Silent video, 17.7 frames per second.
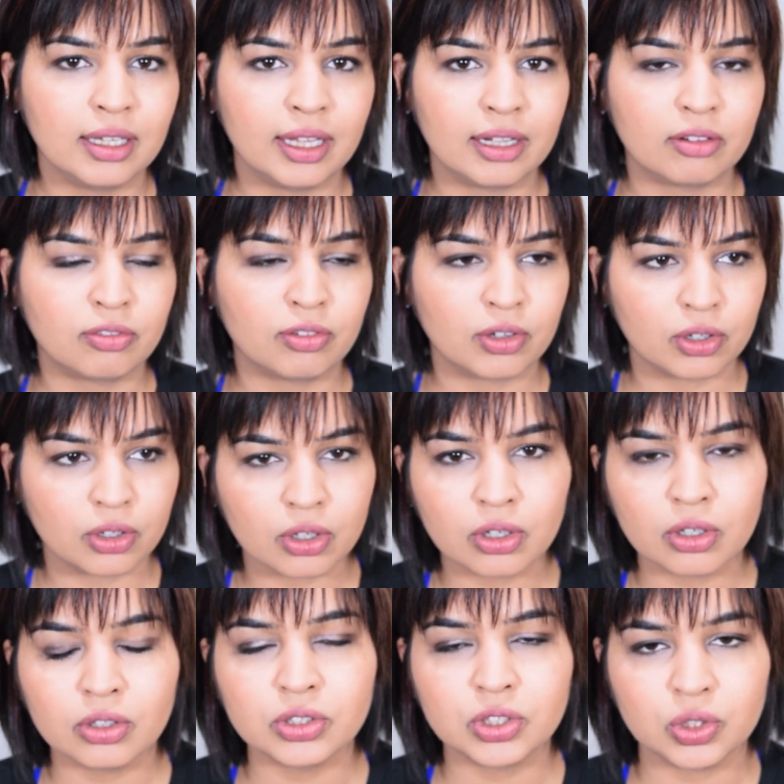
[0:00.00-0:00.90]
Like for
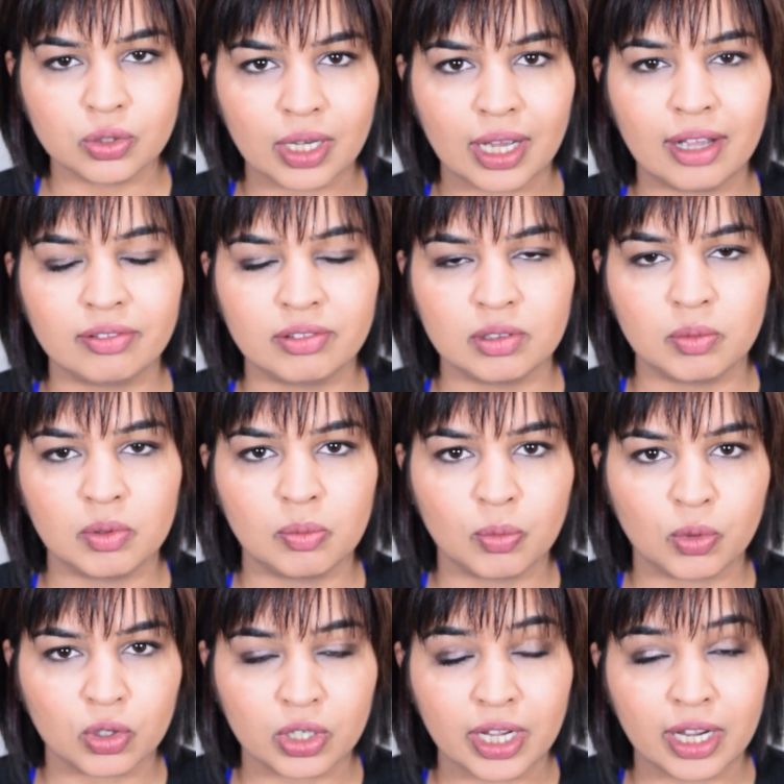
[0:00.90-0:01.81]
girls, you have to be
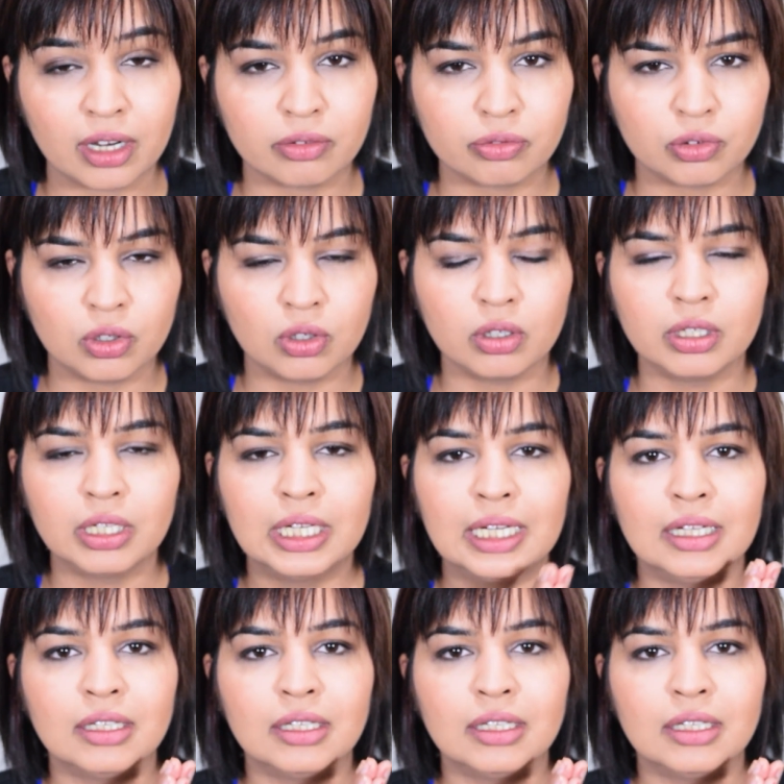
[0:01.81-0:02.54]
more careful.